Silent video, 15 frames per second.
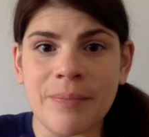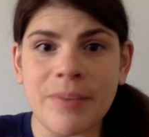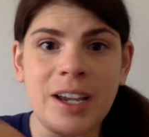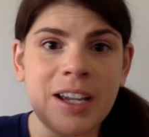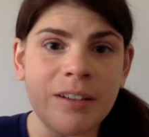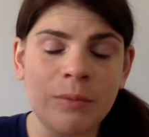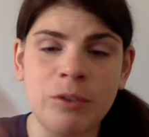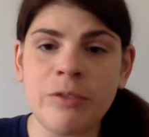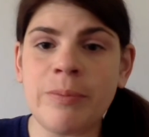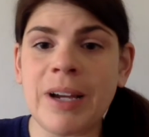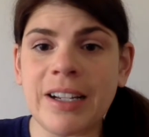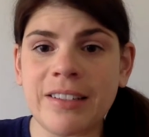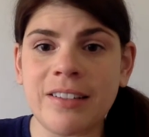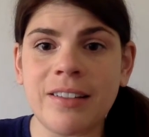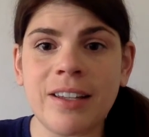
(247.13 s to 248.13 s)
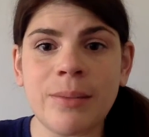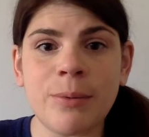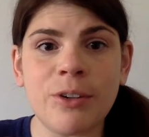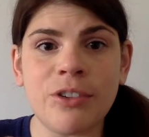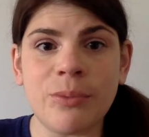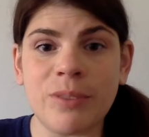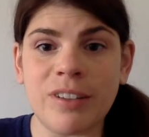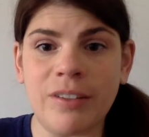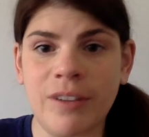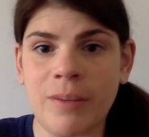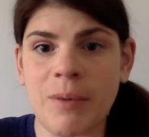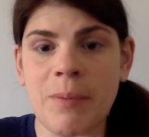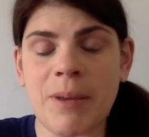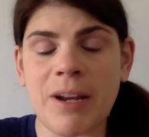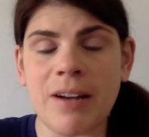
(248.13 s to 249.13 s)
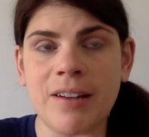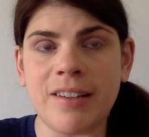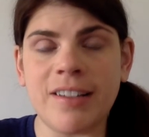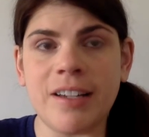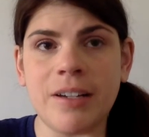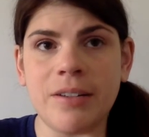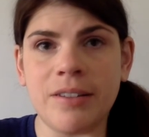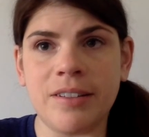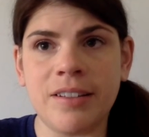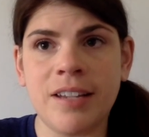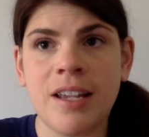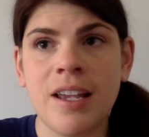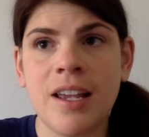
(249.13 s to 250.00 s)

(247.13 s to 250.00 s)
I had moved back to Lethbridge and was living at my parents' house